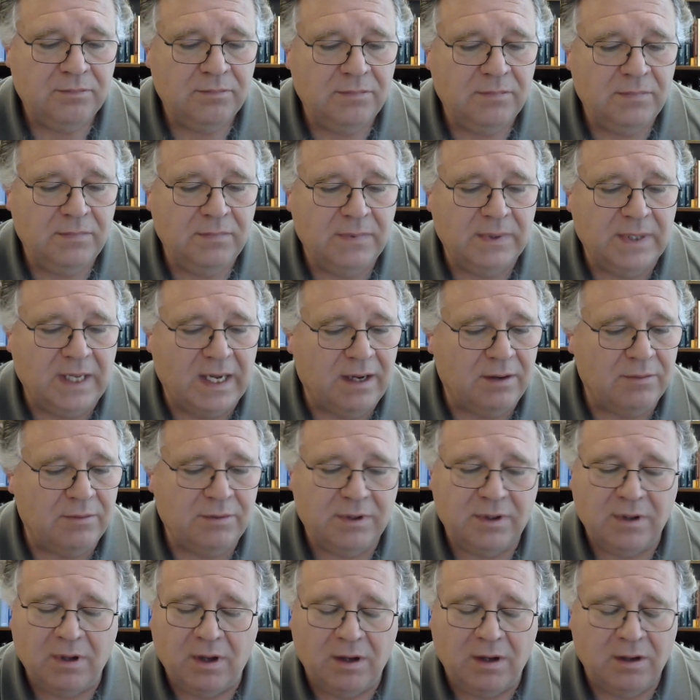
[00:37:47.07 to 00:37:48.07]
that will
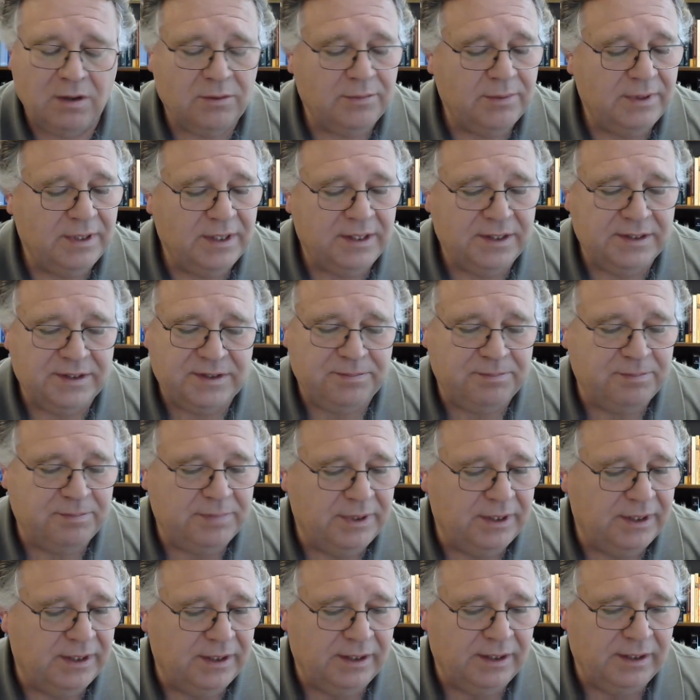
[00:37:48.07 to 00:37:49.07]
always
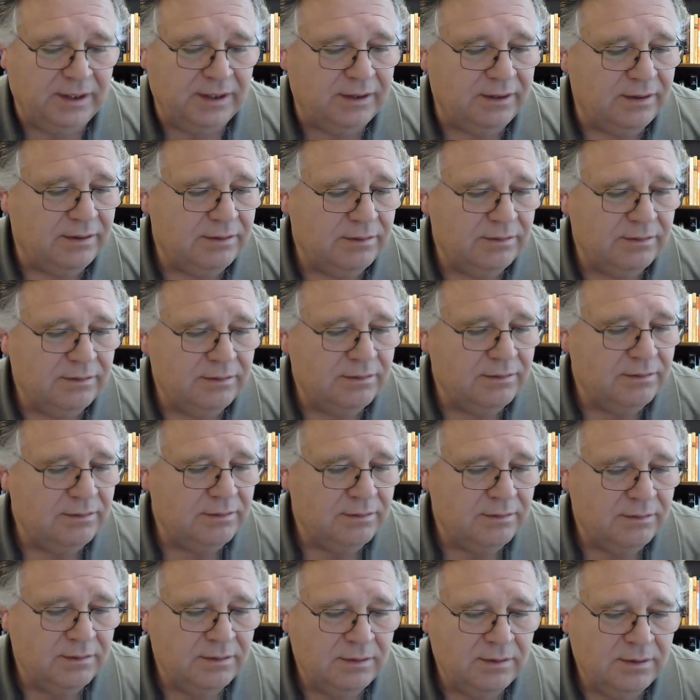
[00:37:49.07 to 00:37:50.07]
be
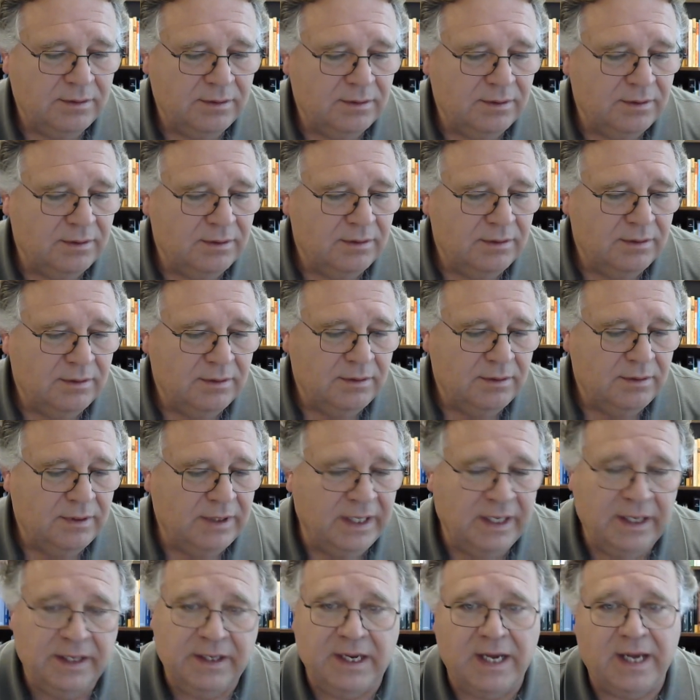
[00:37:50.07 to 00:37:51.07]

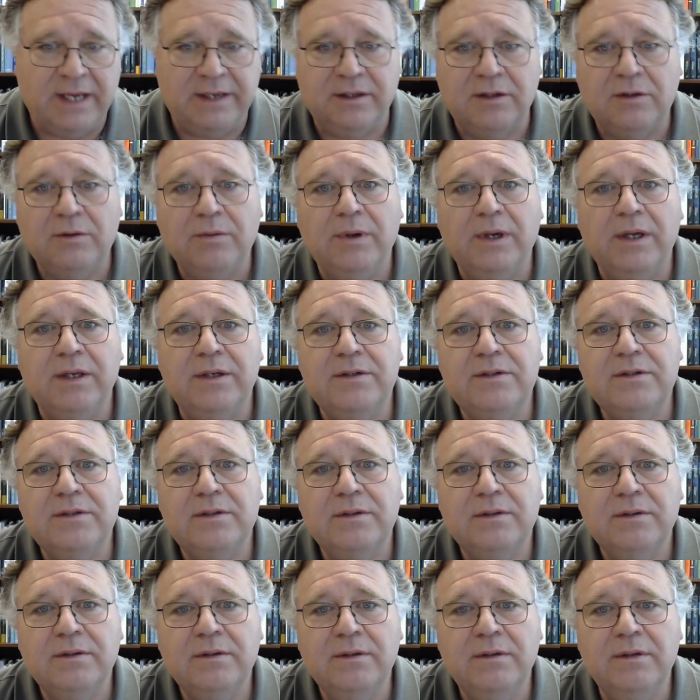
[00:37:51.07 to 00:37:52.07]
inadequate,
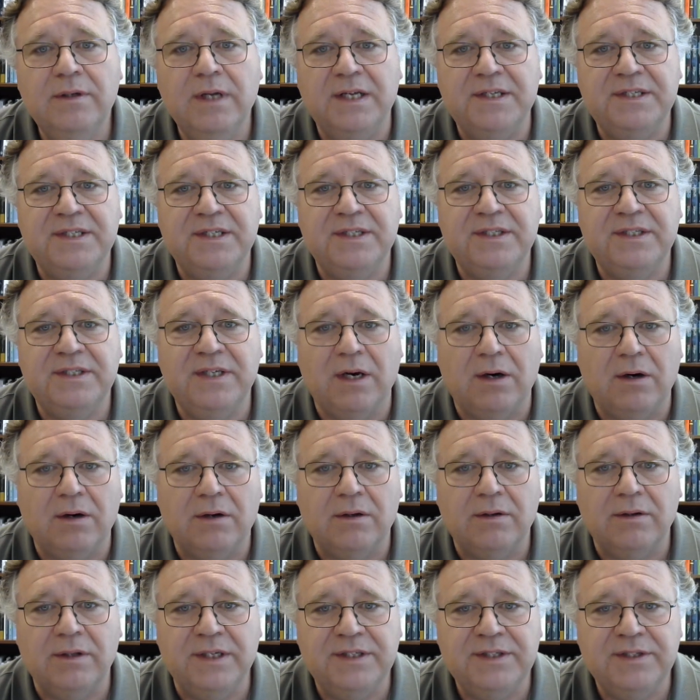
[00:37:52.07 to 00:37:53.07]

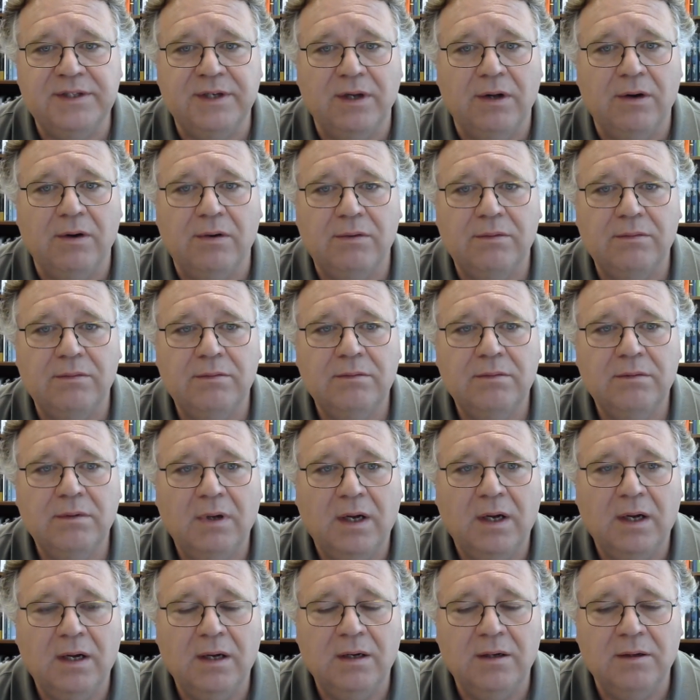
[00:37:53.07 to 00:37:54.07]
necessarily so.
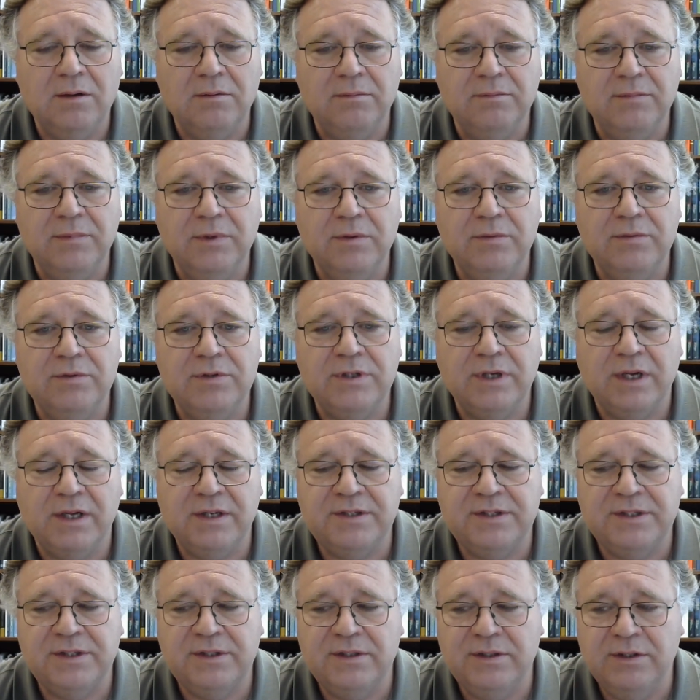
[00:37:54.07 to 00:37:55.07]
You
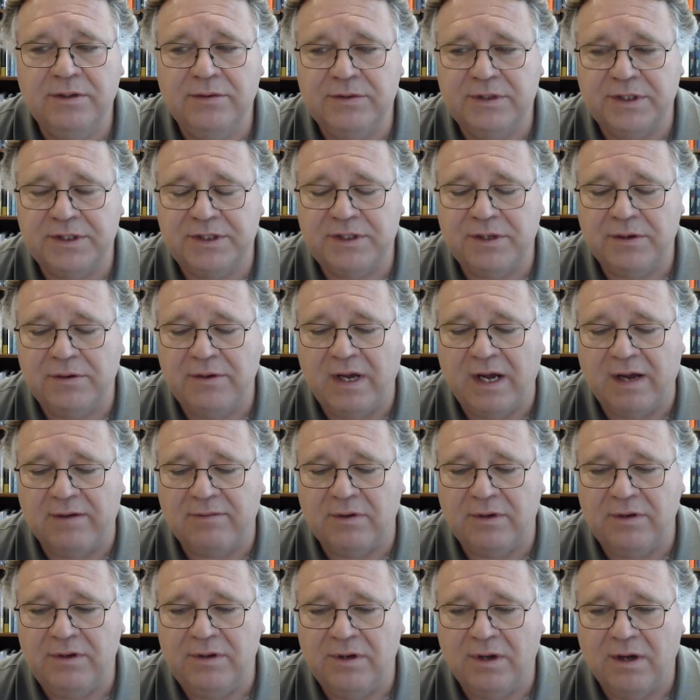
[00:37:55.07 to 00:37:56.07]
just don't have
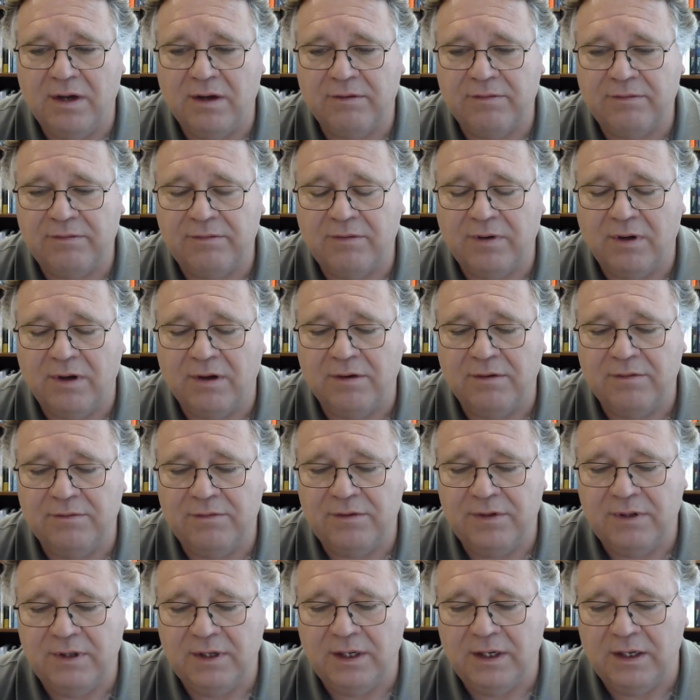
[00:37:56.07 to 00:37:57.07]
enough
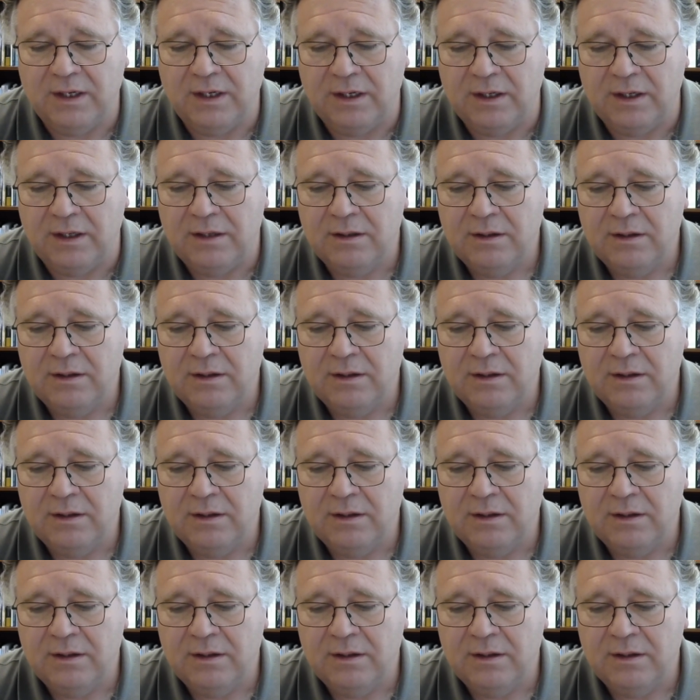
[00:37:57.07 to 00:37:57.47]
of the